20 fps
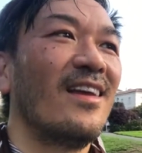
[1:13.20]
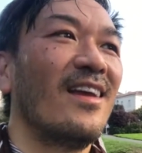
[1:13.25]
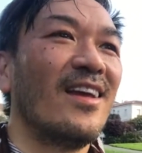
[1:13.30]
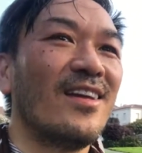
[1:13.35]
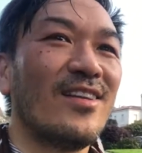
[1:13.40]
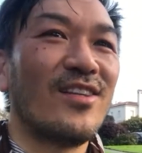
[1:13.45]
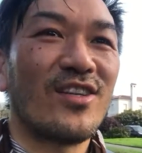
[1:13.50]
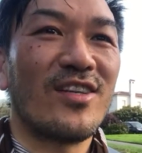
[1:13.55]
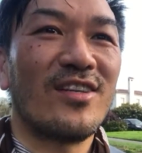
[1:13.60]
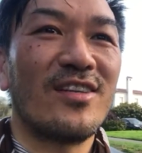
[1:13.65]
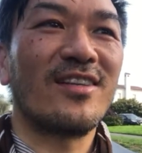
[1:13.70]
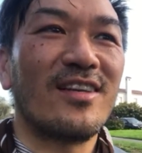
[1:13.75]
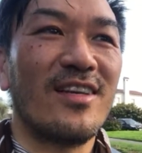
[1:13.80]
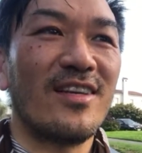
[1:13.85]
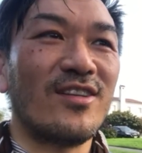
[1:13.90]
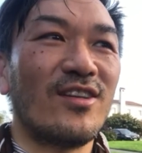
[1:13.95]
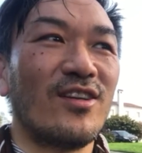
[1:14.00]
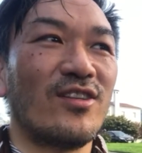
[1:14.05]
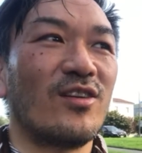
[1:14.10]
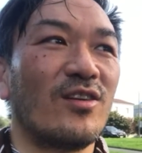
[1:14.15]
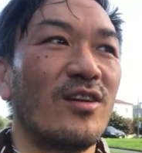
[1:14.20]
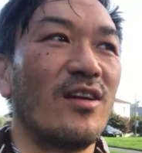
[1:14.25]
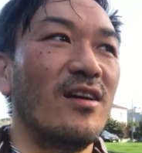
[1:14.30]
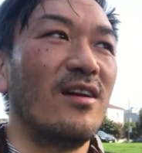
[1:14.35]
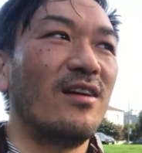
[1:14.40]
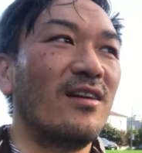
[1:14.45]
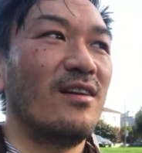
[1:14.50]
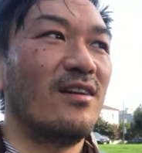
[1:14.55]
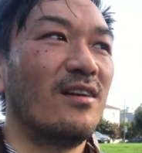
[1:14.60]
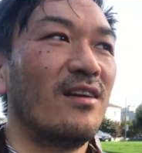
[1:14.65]
It's just such a
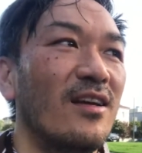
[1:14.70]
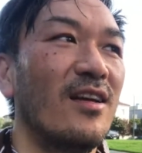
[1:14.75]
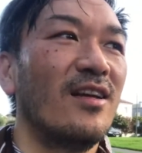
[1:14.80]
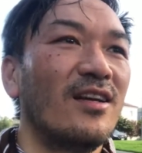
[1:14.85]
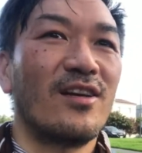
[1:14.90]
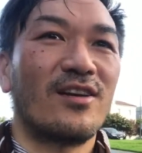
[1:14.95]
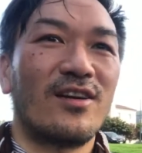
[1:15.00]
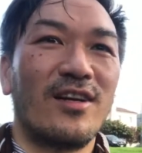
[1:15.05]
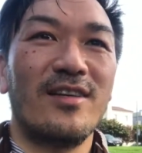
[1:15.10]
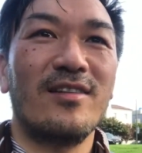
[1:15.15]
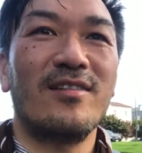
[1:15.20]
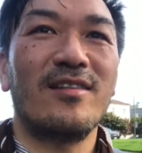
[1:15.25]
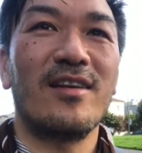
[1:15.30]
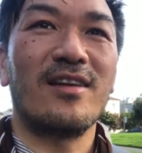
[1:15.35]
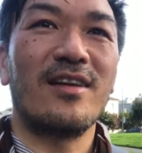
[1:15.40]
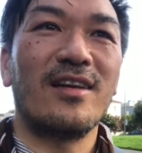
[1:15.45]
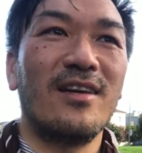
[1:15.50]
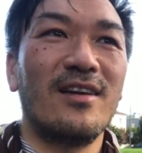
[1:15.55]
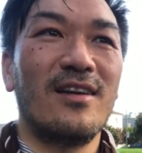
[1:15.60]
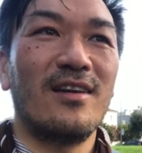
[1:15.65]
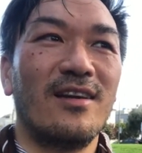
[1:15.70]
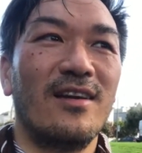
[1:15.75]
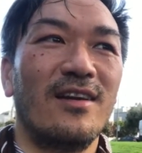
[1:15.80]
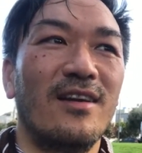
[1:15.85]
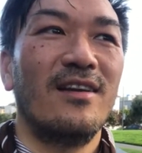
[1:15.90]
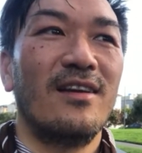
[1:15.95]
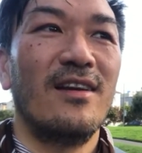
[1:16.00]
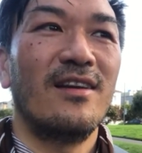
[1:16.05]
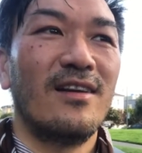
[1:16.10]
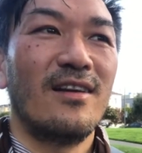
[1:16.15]
crazy
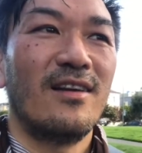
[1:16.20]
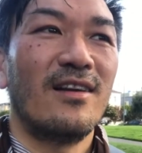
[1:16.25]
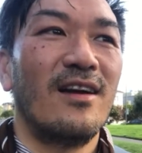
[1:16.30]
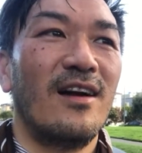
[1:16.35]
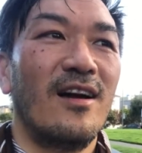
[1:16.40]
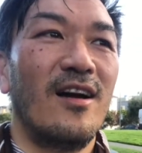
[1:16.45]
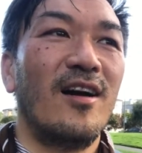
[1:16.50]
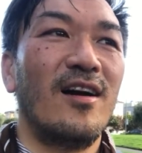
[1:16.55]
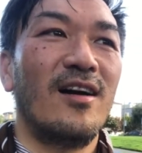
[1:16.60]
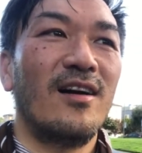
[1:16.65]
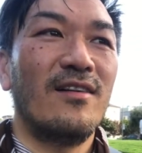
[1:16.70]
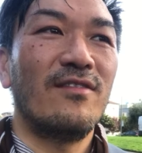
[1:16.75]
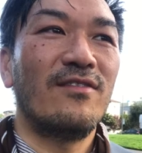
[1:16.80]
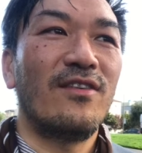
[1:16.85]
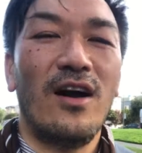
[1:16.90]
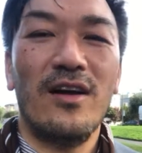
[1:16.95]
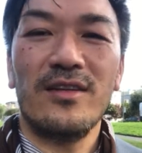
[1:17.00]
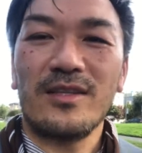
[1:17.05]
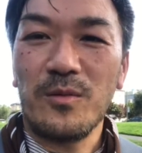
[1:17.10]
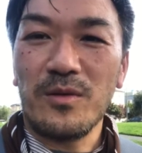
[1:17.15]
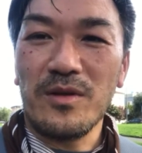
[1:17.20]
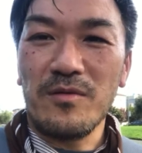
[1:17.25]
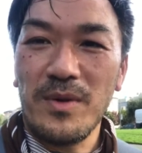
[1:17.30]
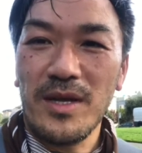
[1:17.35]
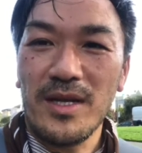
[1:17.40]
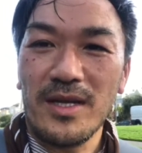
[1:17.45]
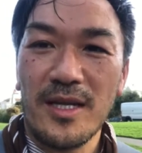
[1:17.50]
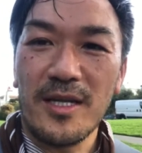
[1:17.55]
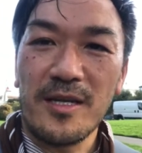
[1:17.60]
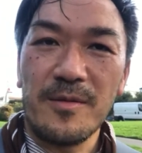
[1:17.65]
fog that we've
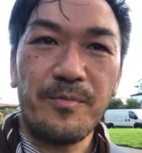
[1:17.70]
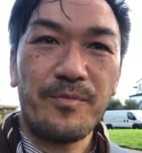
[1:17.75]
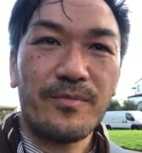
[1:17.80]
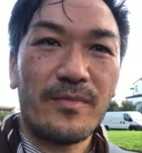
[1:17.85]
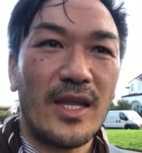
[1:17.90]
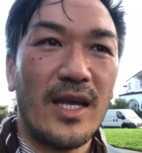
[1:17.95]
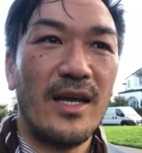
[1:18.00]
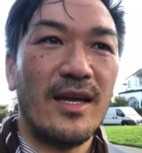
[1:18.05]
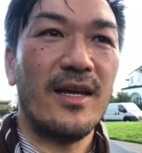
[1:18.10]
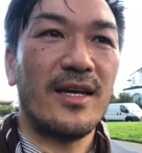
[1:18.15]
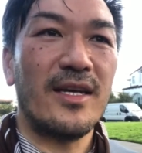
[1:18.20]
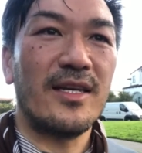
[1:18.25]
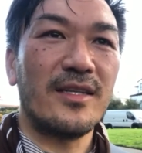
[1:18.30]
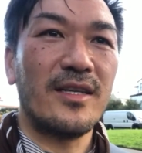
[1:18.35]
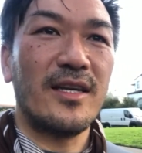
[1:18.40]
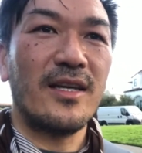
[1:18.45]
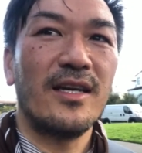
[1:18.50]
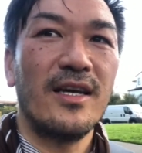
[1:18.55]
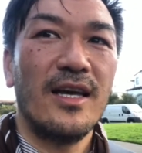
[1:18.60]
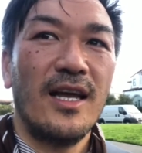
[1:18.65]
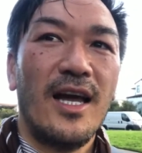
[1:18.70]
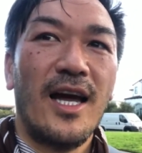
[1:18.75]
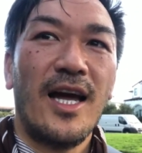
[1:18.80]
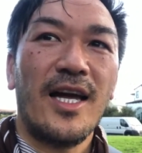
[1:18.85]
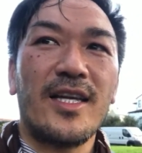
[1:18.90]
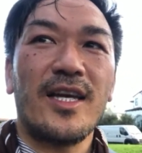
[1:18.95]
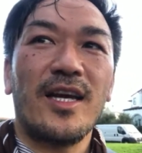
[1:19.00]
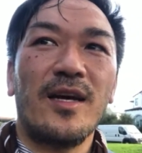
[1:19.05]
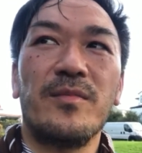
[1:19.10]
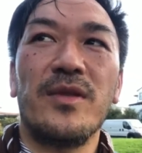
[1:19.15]
been in, and I
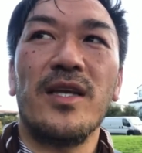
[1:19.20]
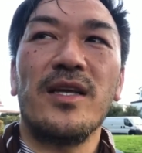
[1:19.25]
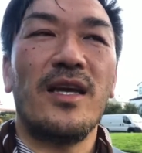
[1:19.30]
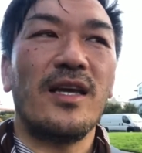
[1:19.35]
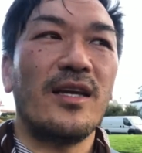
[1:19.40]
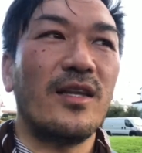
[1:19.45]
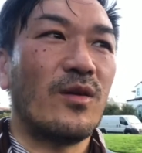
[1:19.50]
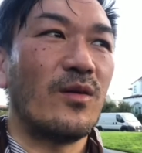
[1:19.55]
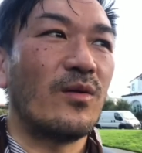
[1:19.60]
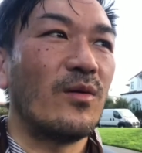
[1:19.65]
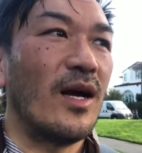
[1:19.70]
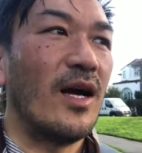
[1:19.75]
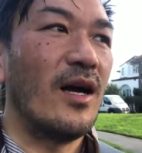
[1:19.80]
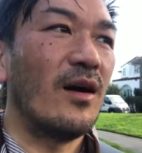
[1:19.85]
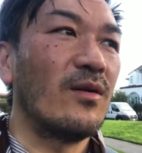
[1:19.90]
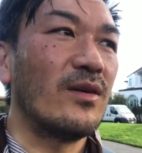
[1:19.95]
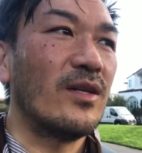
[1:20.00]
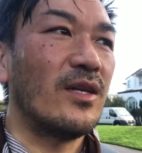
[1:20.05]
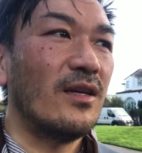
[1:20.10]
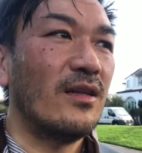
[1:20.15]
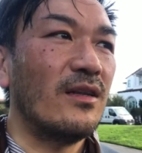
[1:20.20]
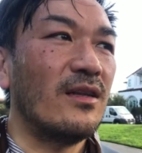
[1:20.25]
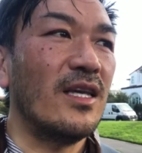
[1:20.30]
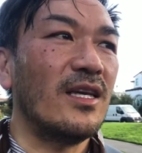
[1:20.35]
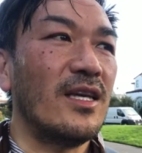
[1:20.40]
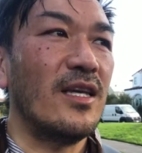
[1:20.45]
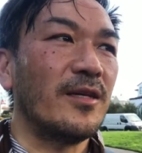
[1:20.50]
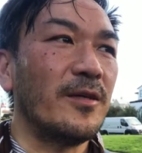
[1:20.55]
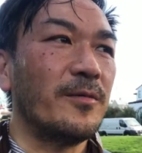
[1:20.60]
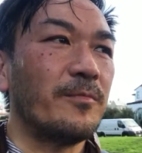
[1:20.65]
kept thinking throughout
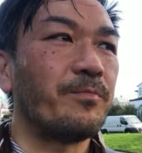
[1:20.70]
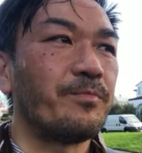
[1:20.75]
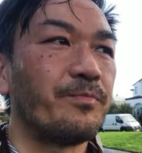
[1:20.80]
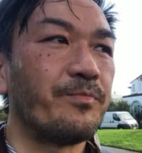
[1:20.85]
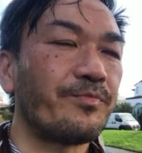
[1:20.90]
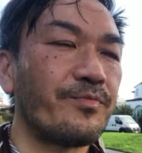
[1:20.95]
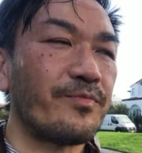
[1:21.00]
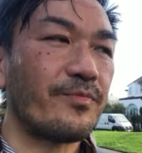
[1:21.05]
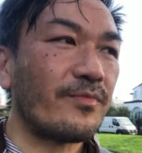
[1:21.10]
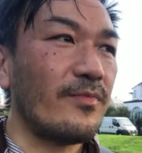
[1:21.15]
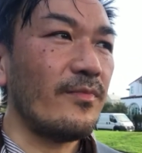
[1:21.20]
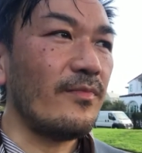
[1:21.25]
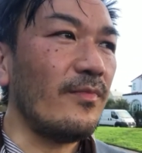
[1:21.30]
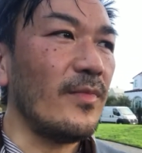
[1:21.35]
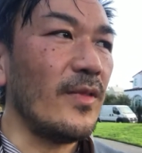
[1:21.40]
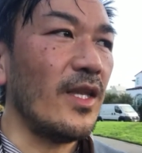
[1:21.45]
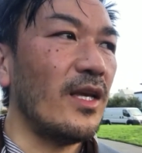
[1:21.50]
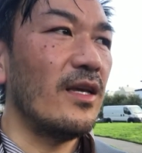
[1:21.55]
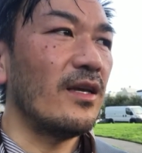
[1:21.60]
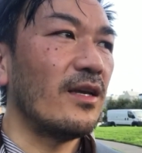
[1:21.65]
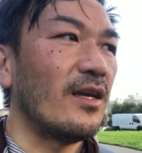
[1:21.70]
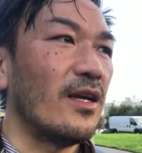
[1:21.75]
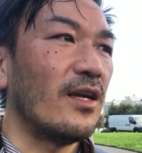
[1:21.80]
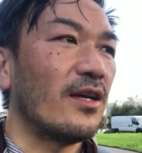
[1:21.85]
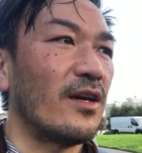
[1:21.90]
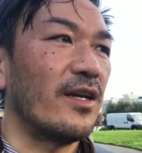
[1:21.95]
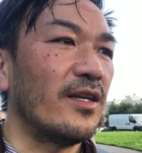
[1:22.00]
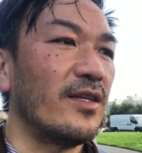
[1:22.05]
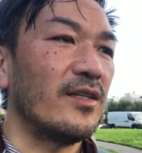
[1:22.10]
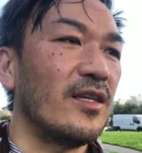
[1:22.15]
the
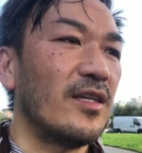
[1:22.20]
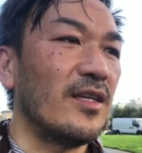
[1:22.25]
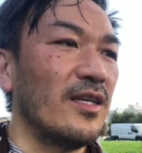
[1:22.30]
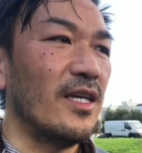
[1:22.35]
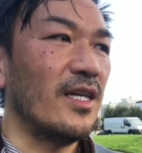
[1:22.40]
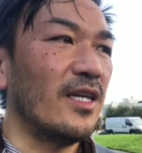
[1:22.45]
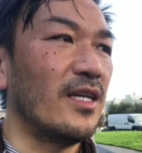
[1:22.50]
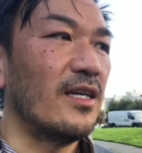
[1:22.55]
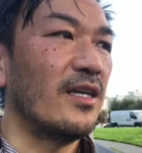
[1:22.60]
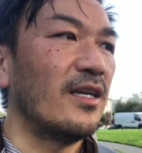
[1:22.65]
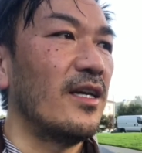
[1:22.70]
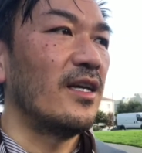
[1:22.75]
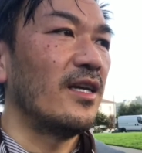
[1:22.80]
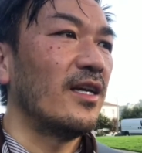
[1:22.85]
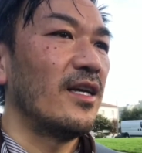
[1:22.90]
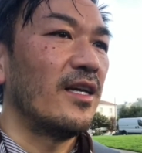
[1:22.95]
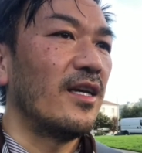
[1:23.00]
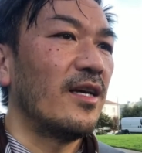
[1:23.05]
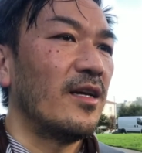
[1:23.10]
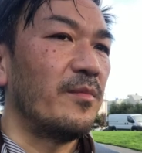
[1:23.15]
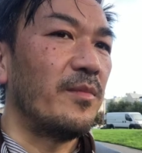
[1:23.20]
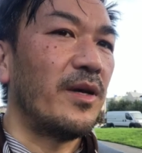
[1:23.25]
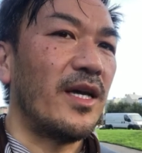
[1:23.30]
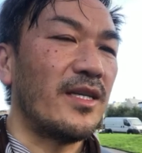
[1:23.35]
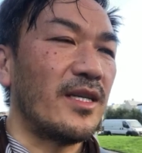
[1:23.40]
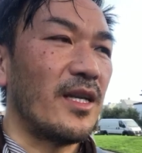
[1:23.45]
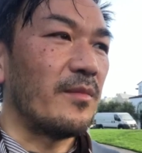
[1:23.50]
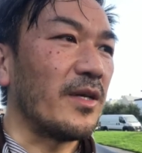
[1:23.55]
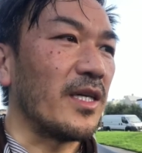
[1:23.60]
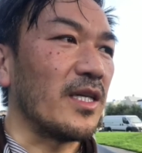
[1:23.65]
crazy
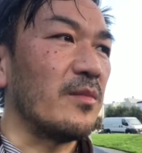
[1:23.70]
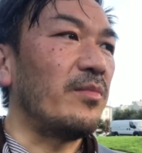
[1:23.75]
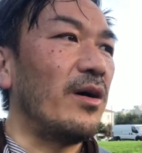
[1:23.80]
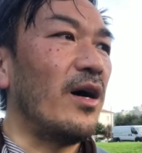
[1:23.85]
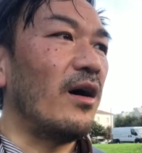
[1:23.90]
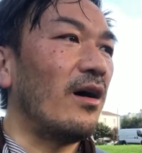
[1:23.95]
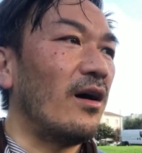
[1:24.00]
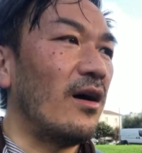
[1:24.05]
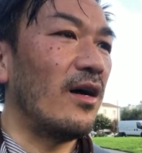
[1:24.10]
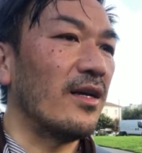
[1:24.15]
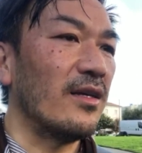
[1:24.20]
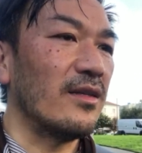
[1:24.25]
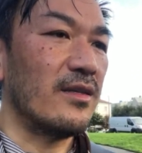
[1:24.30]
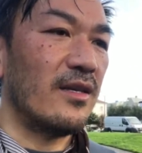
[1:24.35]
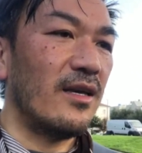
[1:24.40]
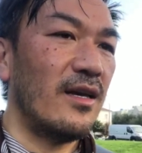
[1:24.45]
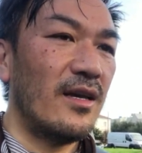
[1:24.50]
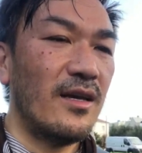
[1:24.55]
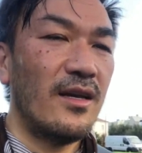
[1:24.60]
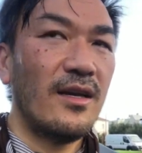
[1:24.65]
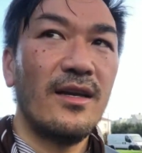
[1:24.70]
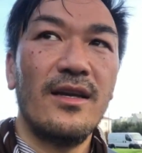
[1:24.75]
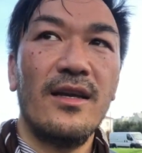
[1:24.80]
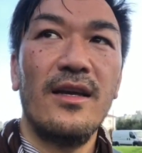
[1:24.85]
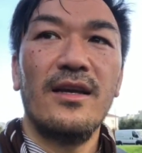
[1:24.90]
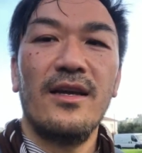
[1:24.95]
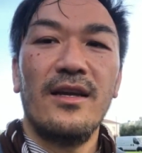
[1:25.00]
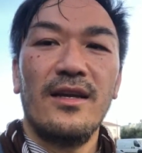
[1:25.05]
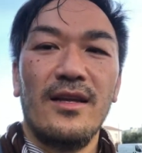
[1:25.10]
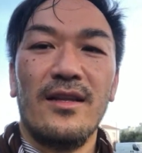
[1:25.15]
pandemic's pause.
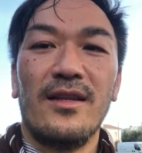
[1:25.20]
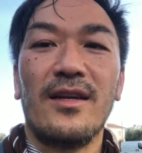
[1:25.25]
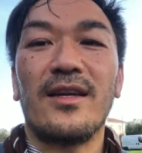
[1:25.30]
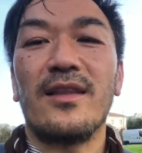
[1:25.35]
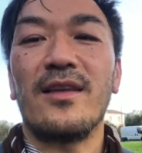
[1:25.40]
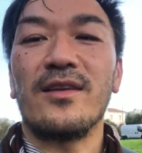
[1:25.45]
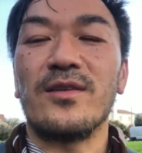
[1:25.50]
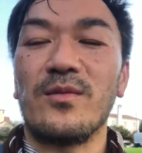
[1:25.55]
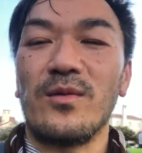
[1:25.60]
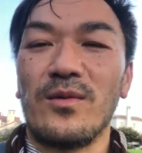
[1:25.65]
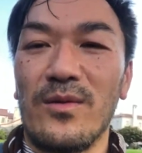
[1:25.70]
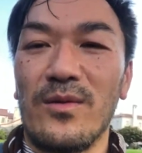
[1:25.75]
Look at this real